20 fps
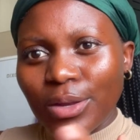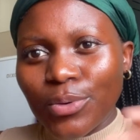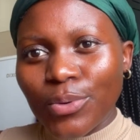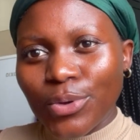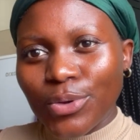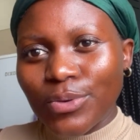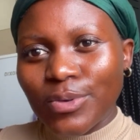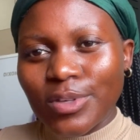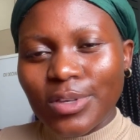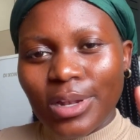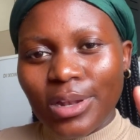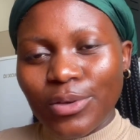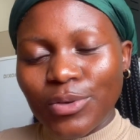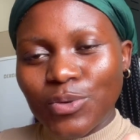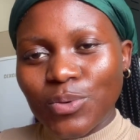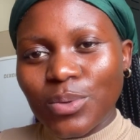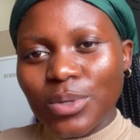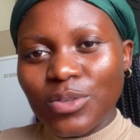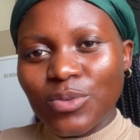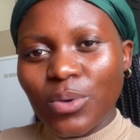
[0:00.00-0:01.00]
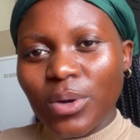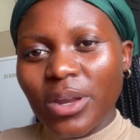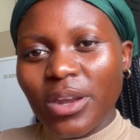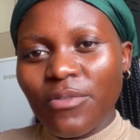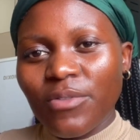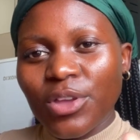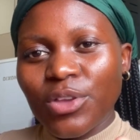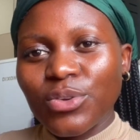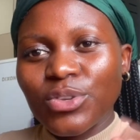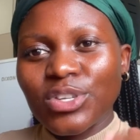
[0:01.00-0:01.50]
or you're selling sweets or
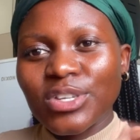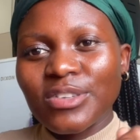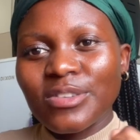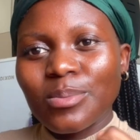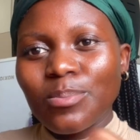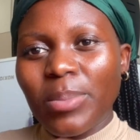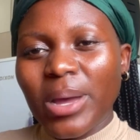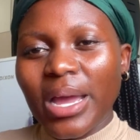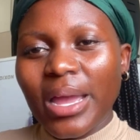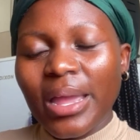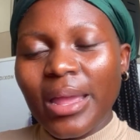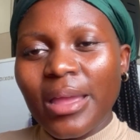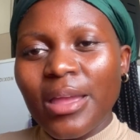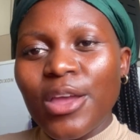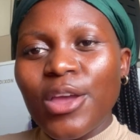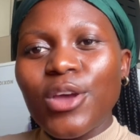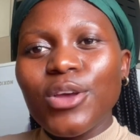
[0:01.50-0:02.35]
whatever, you just buy.